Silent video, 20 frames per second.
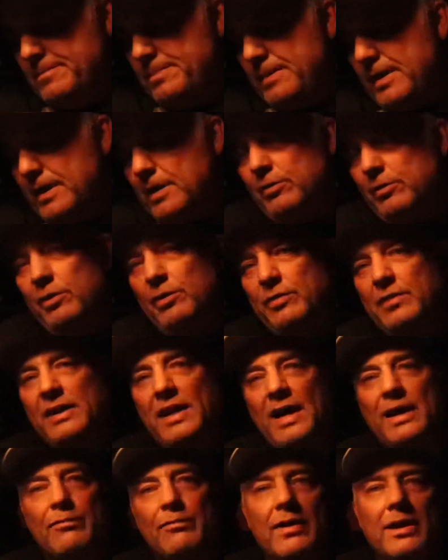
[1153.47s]
I don't know that
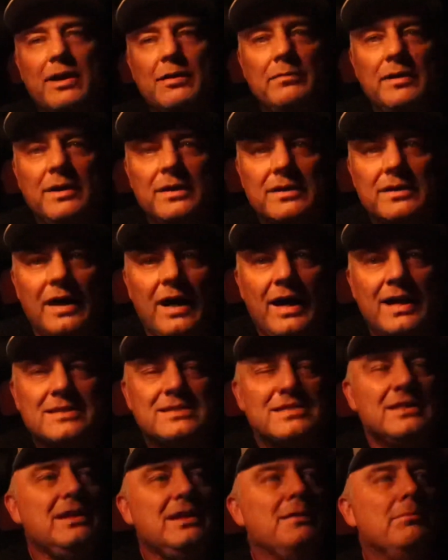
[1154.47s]
I'd recommend the
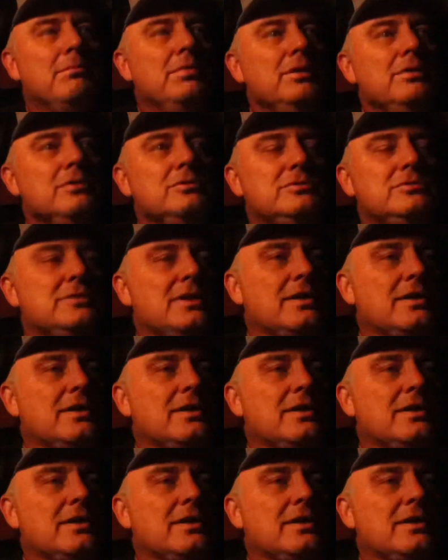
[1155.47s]
Hisea boots.